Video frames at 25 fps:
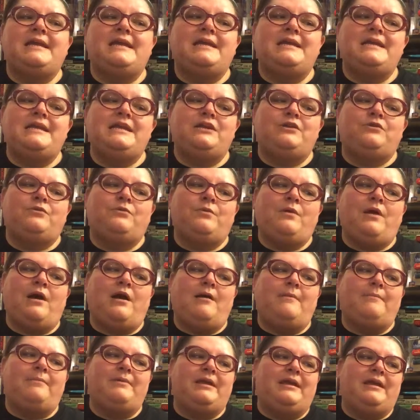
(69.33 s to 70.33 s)
He grew
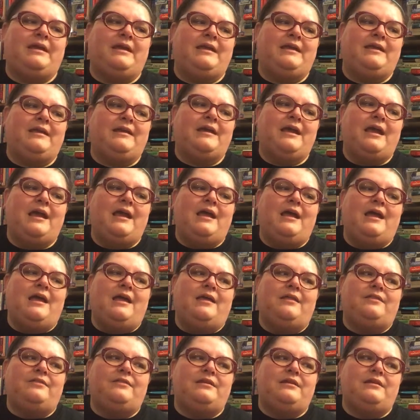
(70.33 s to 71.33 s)
up in
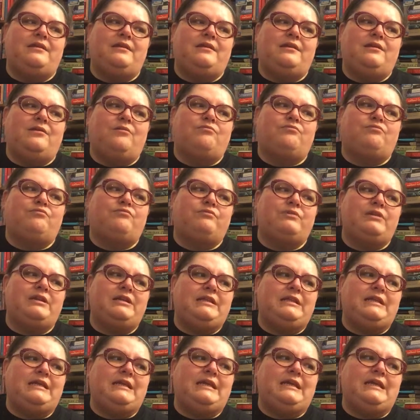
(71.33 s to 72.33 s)
the
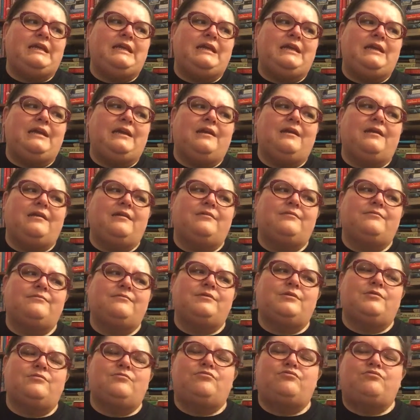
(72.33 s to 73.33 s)
really
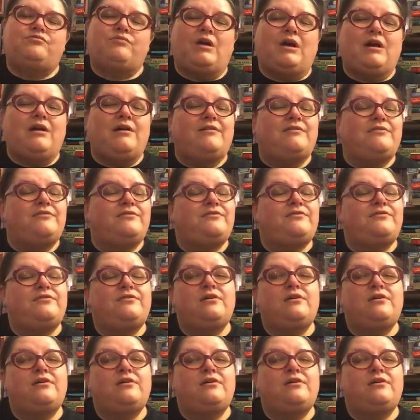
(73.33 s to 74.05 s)
rough,